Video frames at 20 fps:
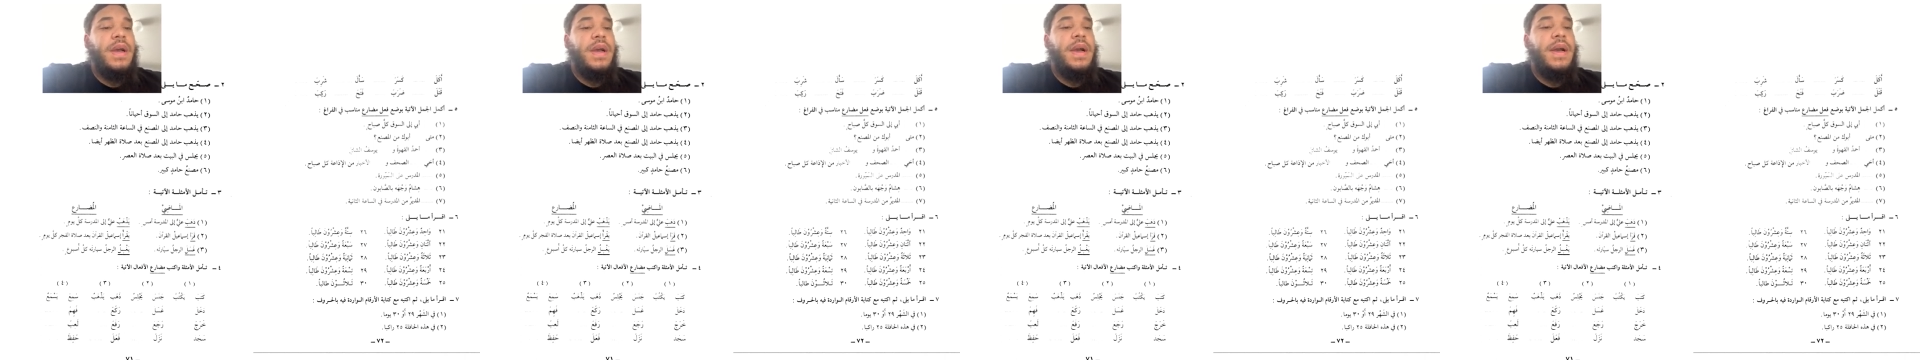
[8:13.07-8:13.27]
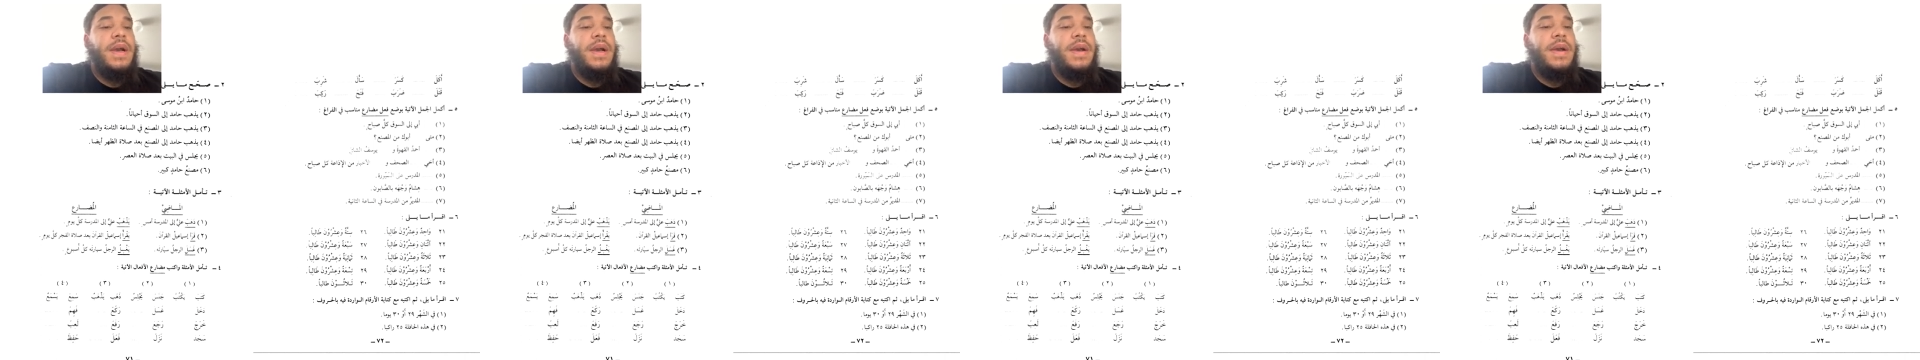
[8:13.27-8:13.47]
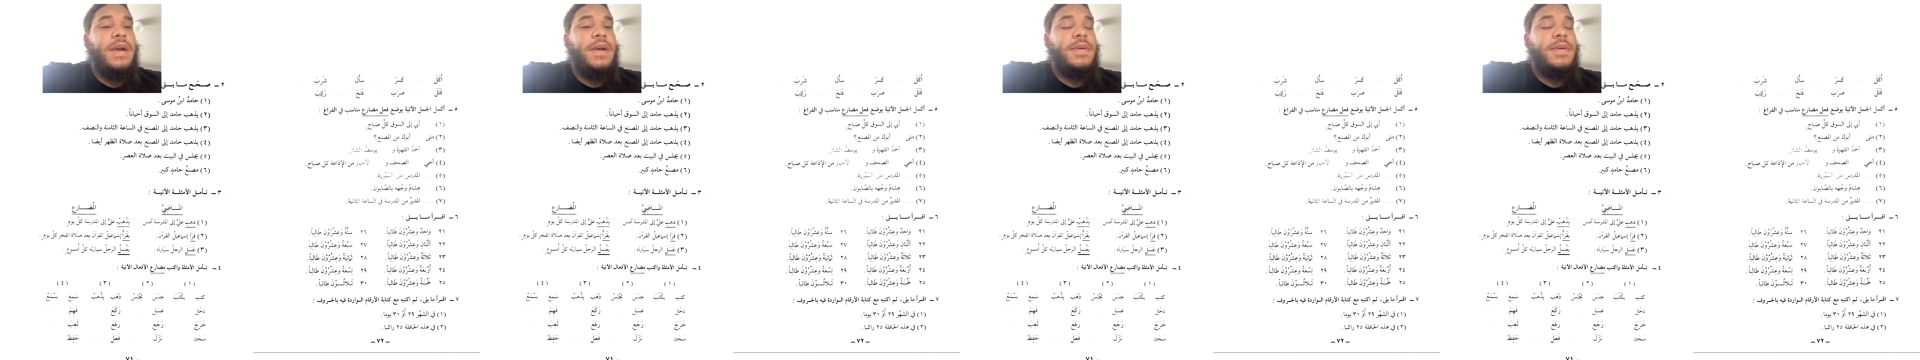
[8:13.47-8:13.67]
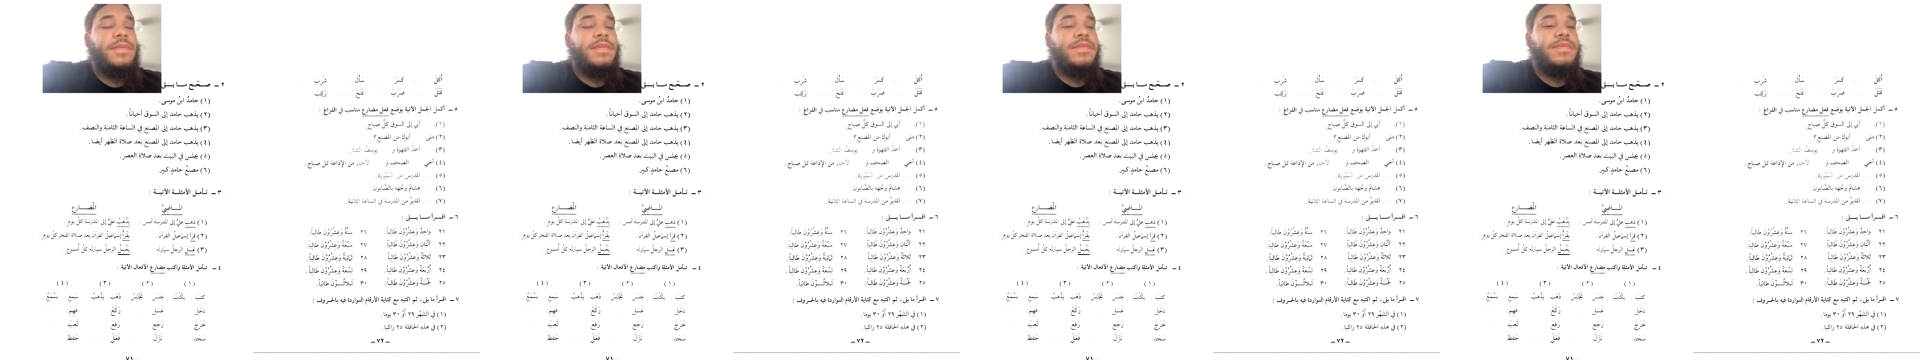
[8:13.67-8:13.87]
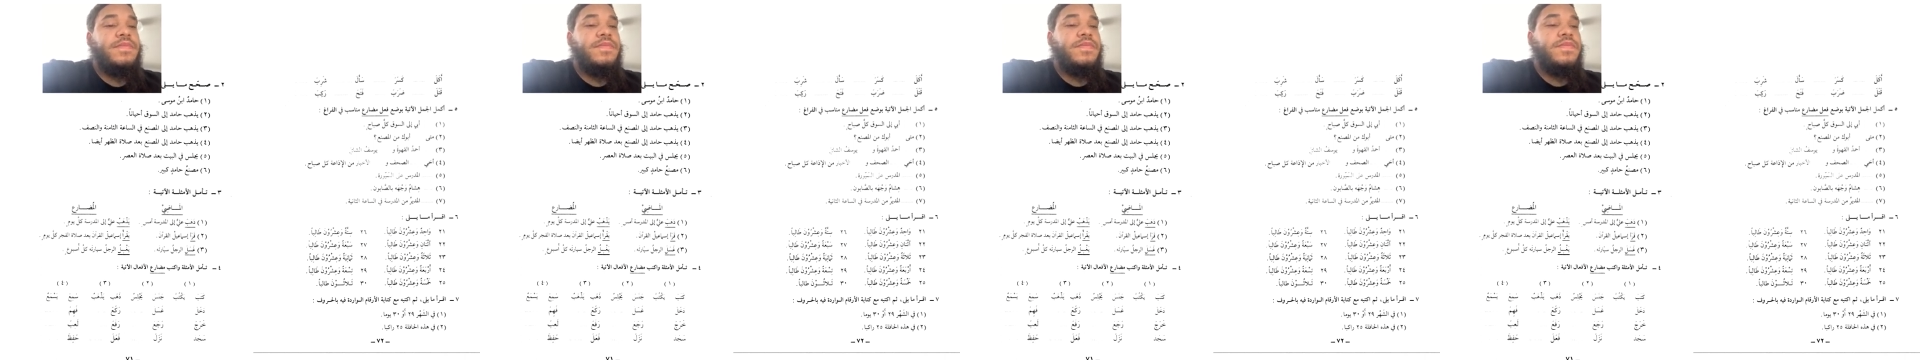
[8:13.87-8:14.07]

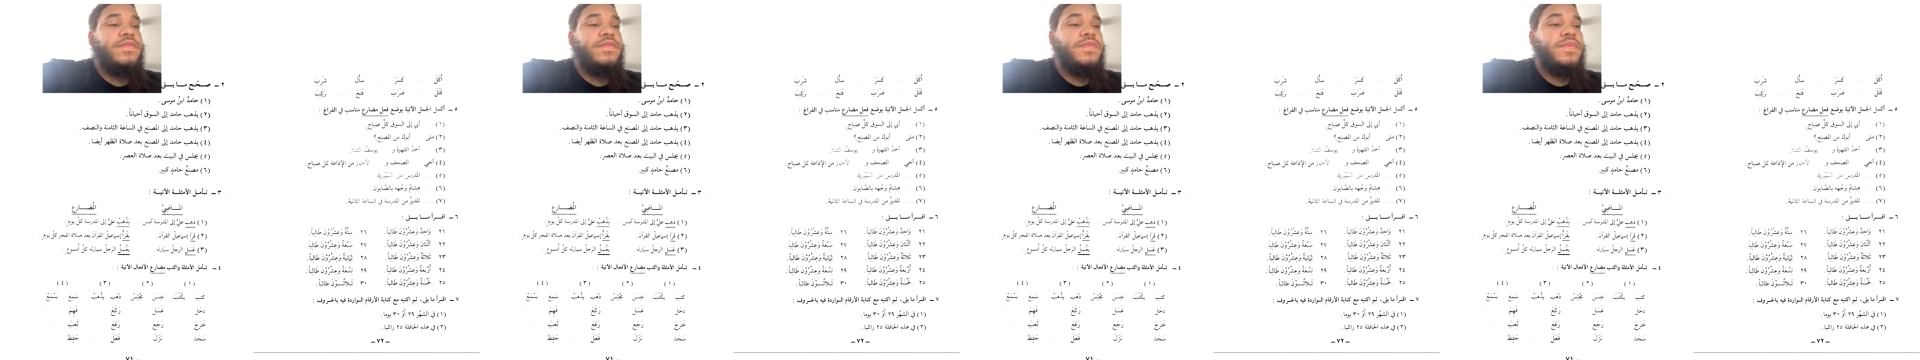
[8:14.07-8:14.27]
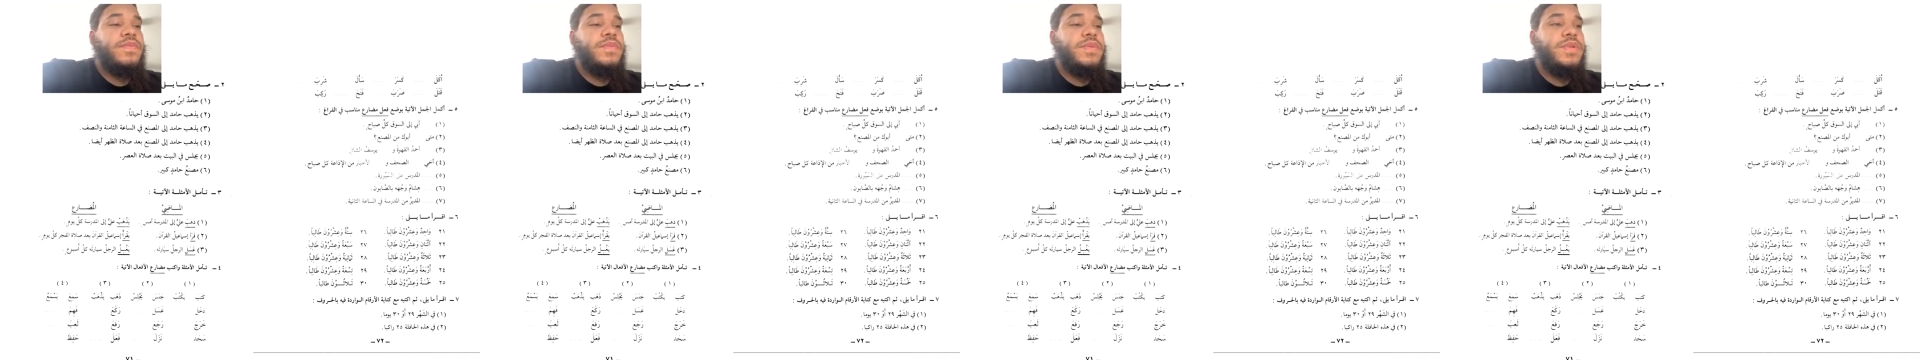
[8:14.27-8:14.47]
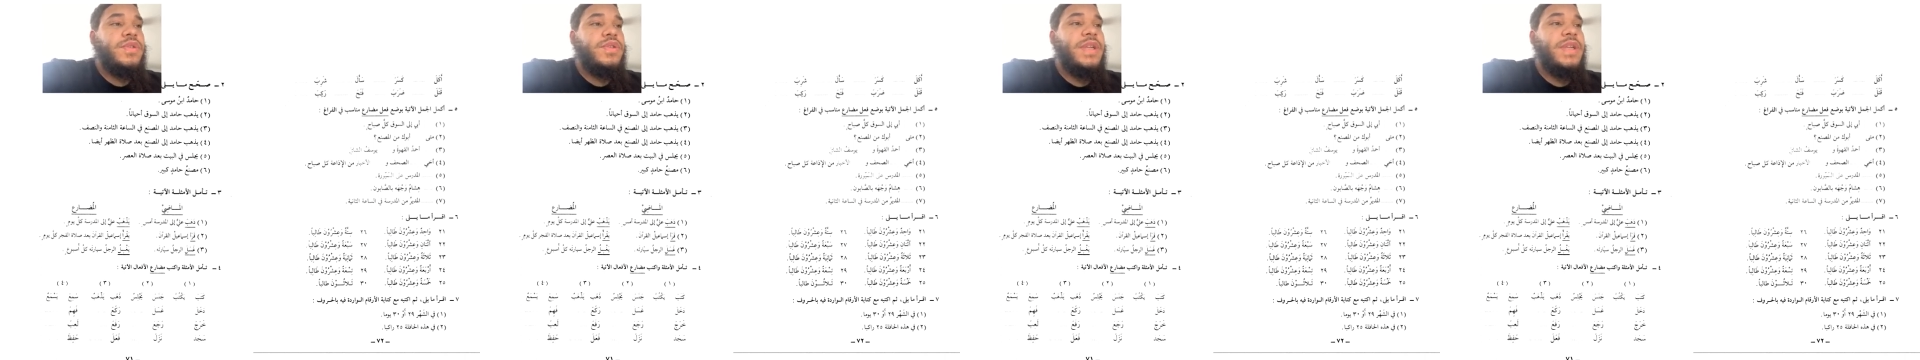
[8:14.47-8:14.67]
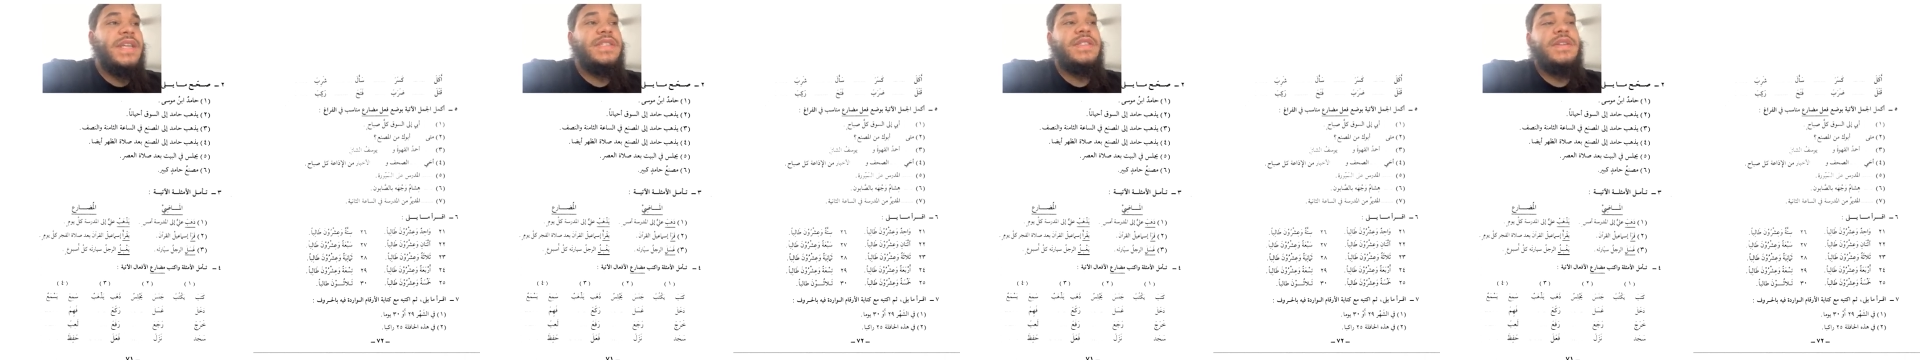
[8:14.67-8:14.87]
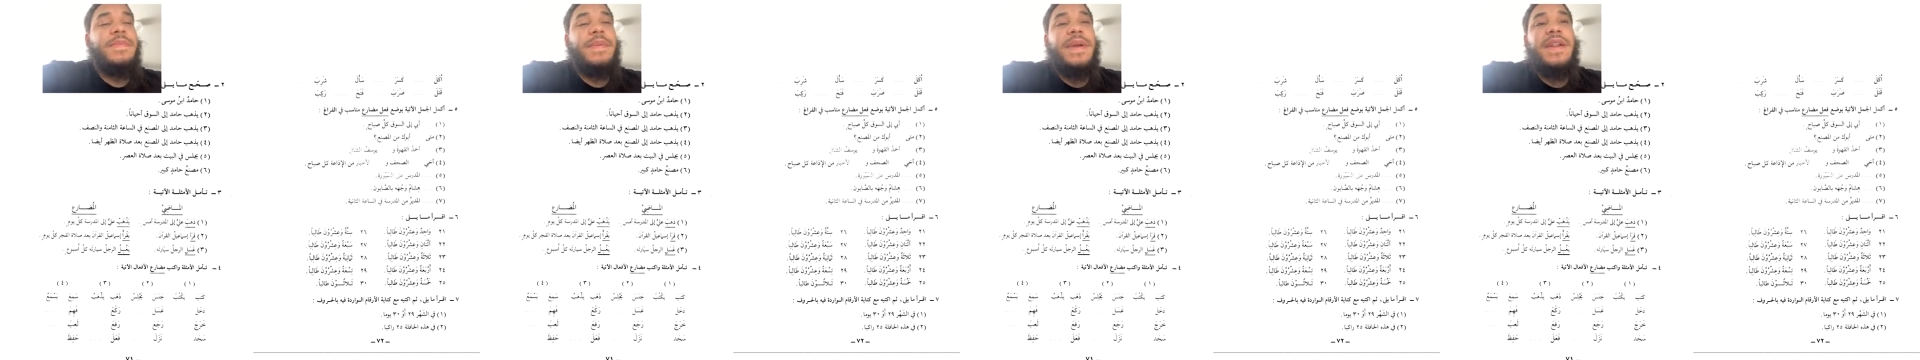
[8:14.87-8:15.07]
So that's
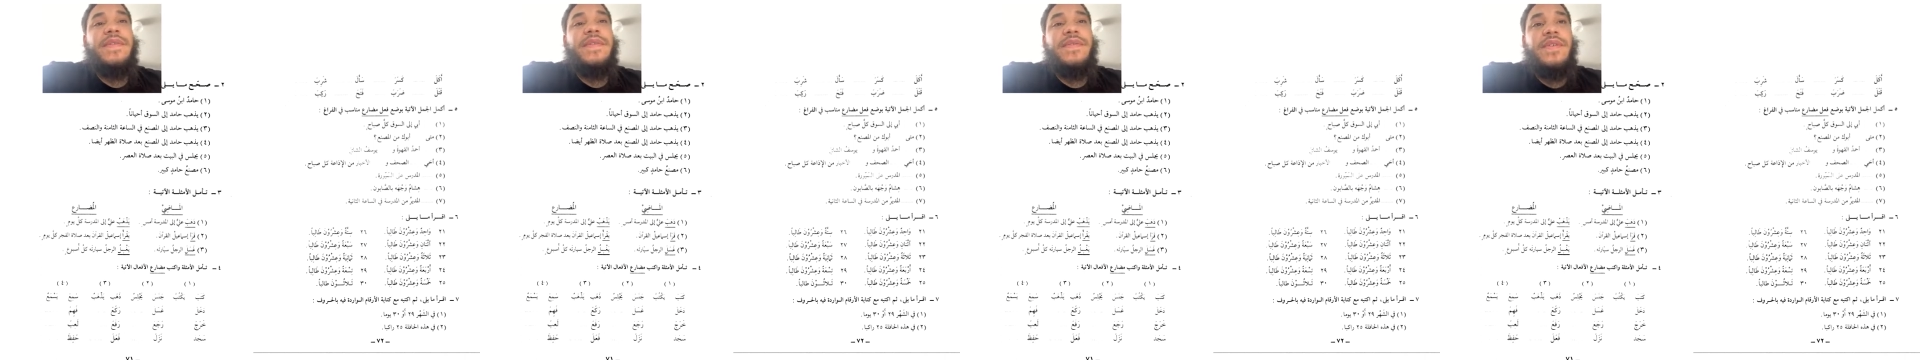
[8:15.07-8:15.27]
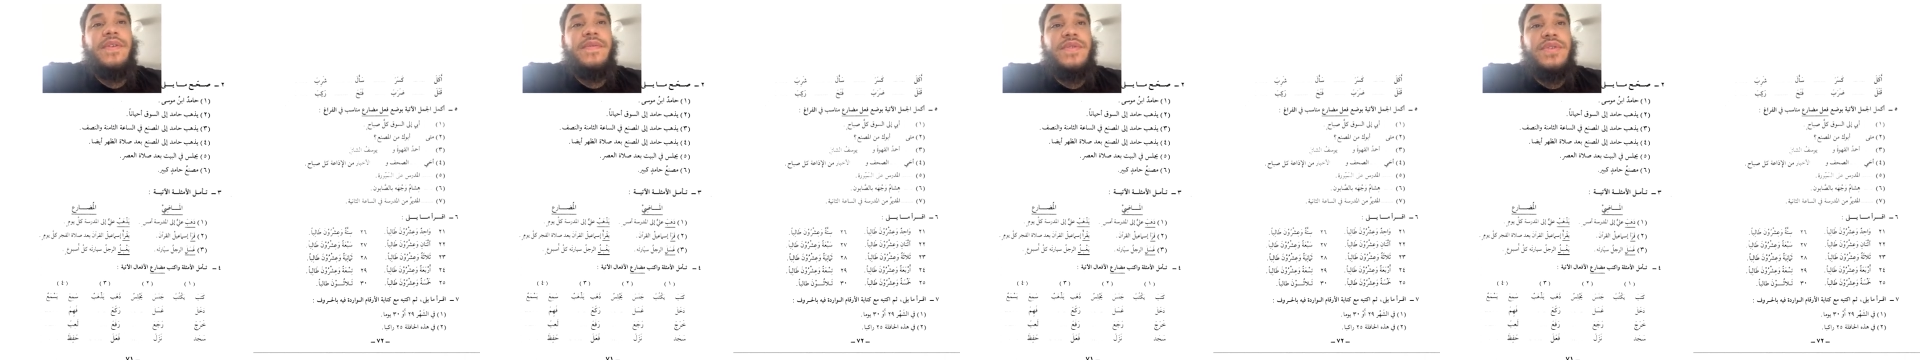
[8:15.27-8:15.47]
the benefit of